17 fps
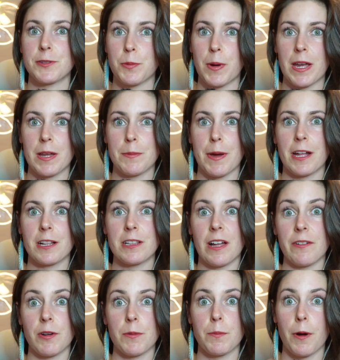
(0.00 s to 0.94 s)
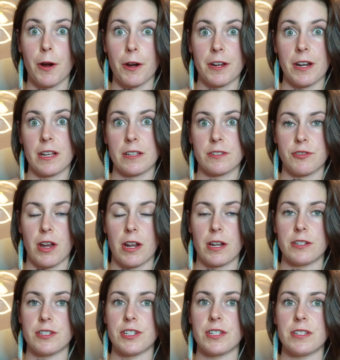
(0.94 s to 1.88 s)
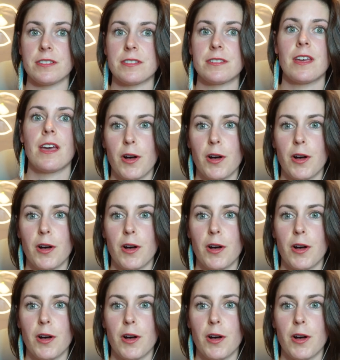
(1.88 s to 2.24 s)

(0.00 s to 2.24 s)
swayed by clever marketing strategies.